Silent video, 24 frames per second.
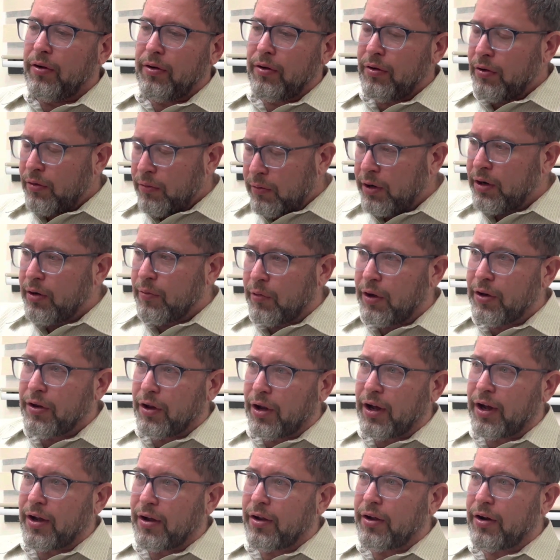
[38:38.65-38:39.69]
One
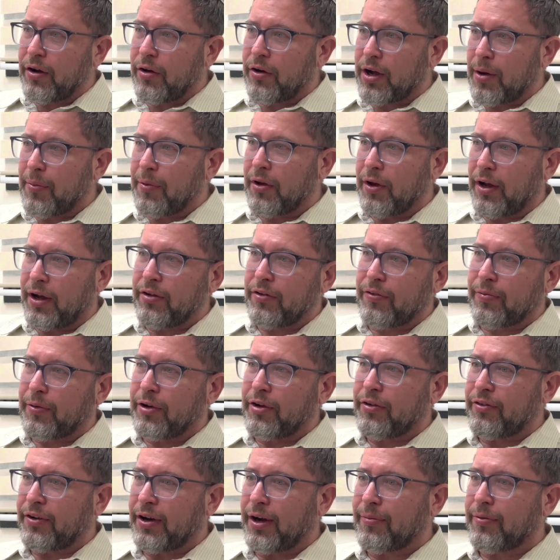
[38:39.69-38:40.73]
line, a couple lines for
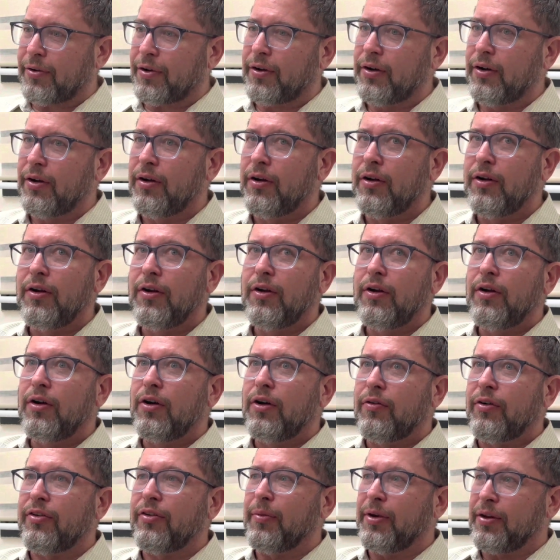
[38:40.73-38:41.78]
each chapter.
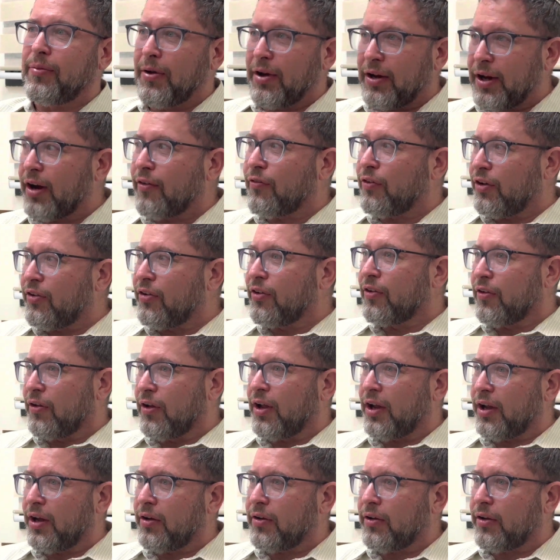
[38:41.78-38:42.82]
Wasn't meant to be on every single
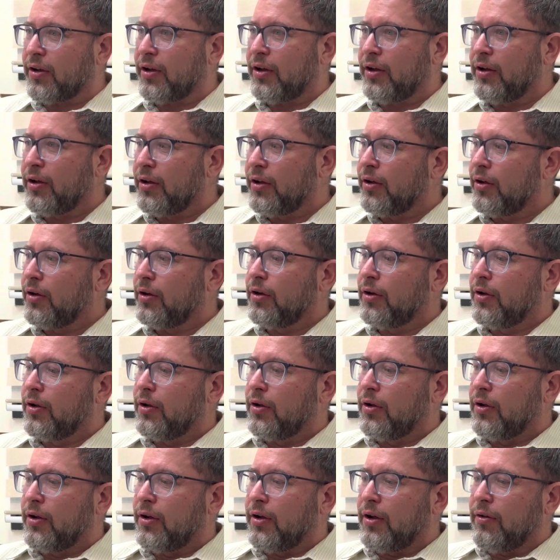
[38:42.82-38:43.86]
line, okay?
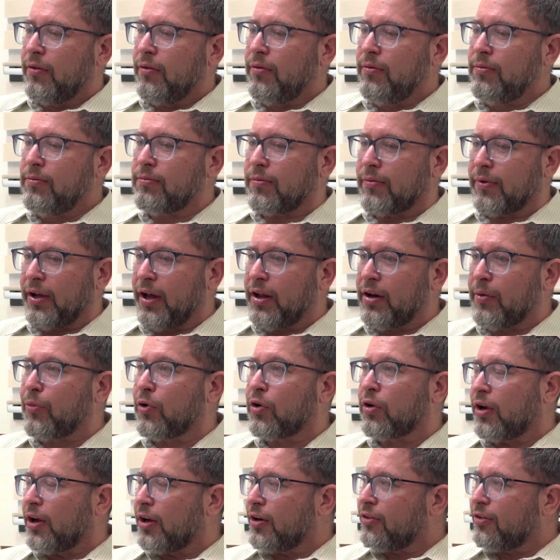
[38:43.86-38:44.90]
He had a
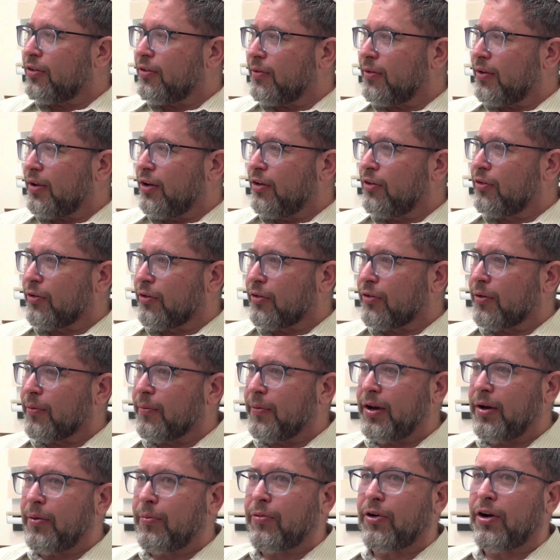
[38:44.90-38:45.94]
book launch in Jerusalem,
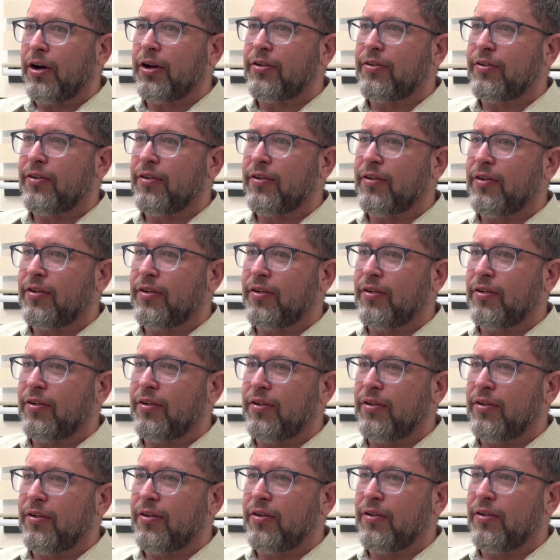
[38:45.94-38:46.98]
and he brought
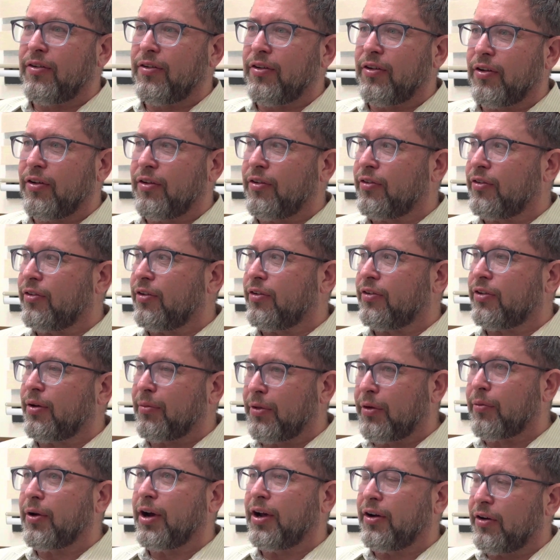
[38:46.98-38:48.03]
some of
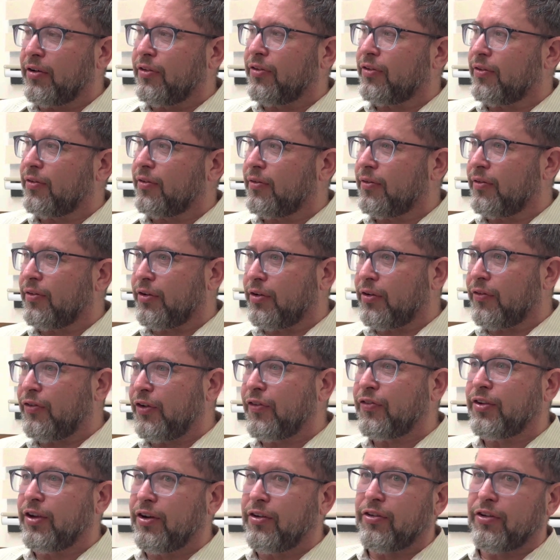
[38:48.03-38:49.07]
the writers. There are
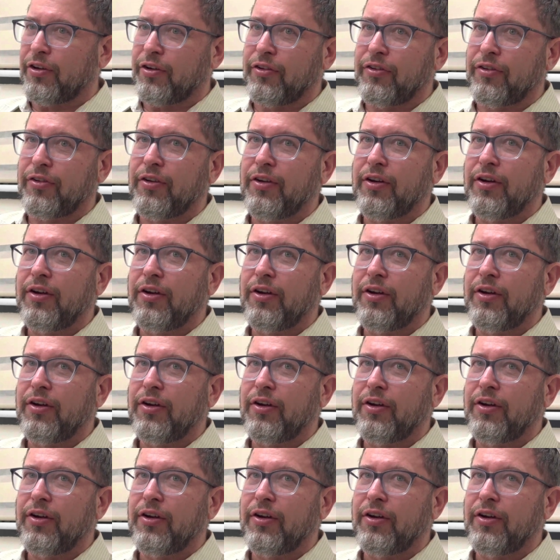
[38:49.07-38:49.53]
15 Jews.